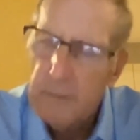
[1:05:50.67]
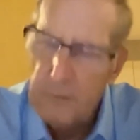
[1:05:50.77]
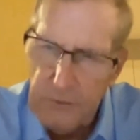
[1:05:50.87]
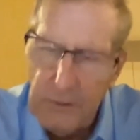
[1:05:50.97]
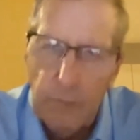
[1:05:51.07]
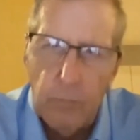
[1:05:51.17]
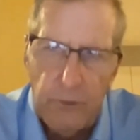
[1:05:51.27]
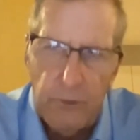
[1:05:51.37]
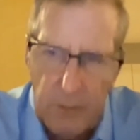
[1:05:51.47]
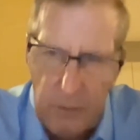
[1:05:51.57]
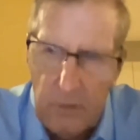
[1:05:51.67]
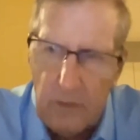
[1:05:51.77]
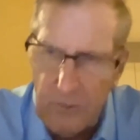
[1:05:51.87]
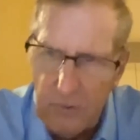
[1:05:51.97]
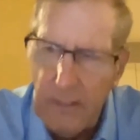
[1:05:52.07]
Stick
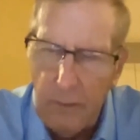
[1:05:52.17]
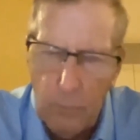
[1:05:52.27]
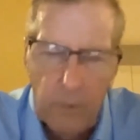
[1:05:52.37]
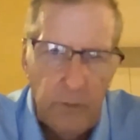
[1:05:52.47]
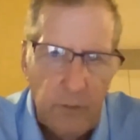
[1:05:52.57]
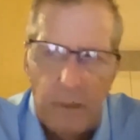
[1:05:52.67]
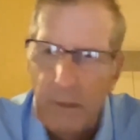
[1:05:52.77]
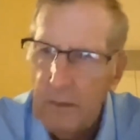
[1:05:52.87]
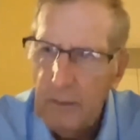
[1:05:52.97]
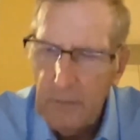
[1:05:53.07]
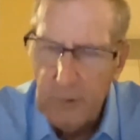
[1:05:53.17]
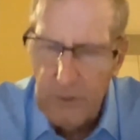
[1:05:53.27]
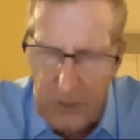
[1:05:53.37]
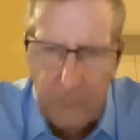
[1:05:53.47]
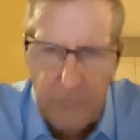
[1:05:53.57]
with
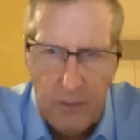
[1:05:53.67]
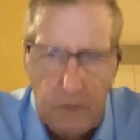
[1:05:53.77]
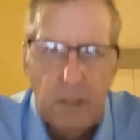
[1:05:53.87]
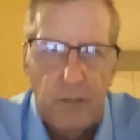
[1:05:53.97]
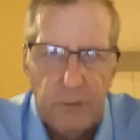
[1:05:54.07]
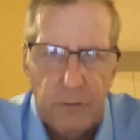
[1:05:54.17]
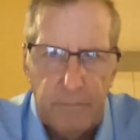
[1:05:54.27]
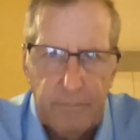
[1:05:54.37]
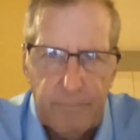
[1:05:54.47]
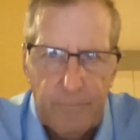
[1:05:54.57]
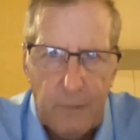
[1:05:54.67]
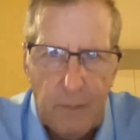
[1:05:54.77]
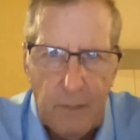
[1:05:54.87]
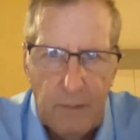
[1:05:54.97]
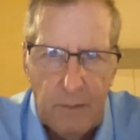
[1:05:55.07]
shifting attention.
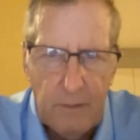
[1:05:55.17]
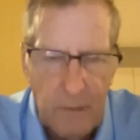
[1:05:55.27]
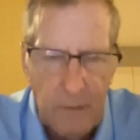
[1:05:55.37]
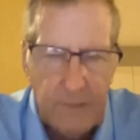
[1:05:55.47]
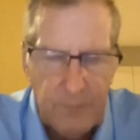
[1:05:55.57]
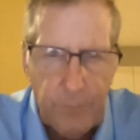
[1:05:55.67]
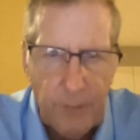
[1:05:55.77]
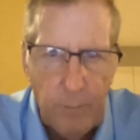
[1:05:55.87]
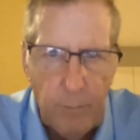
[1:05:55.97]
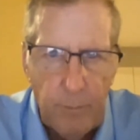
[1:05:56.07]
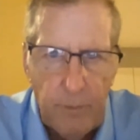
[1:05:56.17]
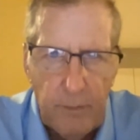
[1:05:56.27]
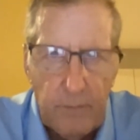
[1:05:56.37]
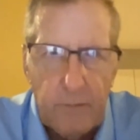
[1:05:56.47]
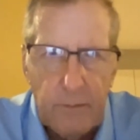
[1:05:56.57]
I think that that's probably
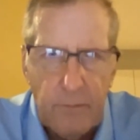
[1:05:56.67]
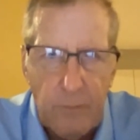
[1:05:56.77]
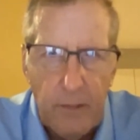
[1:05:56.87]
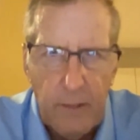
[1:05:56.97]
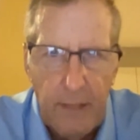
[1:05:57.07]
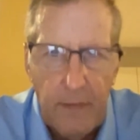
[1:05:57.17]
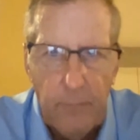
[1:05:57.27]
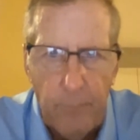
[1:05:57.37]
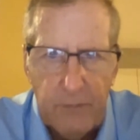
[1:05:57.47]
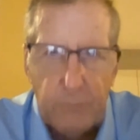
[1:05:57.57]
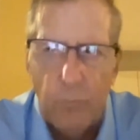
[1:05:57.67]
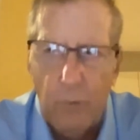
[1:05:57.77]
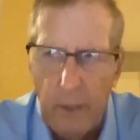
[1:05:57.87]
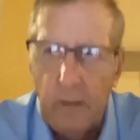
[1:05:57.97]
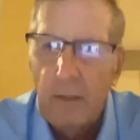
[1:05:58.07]
right now the best
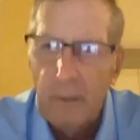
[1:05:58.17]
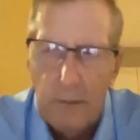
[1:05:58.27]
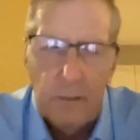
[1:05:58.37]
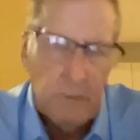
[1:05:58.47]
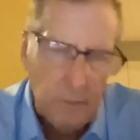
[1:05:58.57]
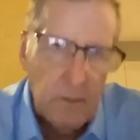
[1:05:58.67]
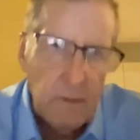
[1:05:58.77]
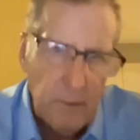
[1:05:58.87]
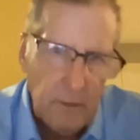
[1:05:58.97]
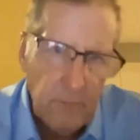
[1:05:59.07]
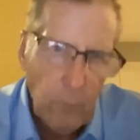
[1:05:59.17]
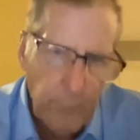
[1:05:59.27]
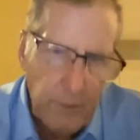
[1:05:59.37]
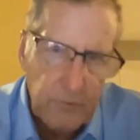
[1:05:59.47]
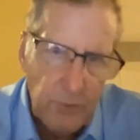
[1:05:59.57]
way. If
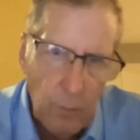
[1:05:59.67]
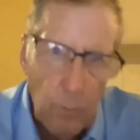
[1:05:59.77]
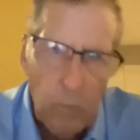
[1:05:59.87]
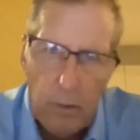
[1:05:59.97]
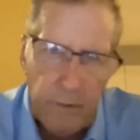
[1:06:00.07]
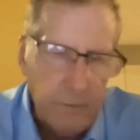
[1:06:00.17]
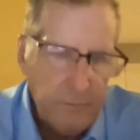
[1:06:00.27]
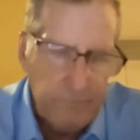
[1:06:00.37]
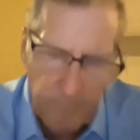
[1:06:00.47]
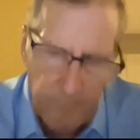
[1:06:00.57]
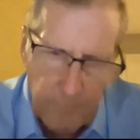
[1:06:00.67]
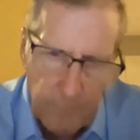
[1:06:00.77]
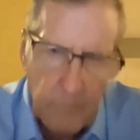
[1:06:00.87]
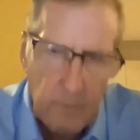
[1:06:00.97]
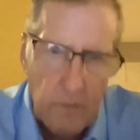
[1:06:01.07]
opiates don't work,
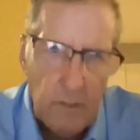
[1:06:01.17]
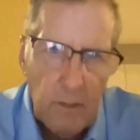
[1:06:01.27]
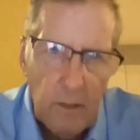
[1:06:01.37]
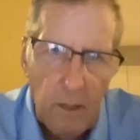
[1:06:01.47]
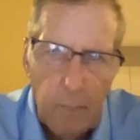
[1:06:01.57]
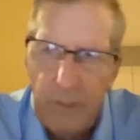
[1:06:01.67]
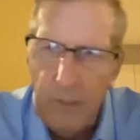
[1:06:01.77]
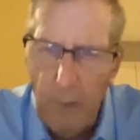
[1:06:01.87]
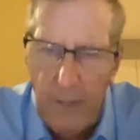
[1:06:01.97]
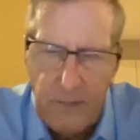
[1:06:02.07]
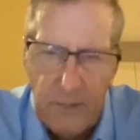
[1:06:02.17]
minimize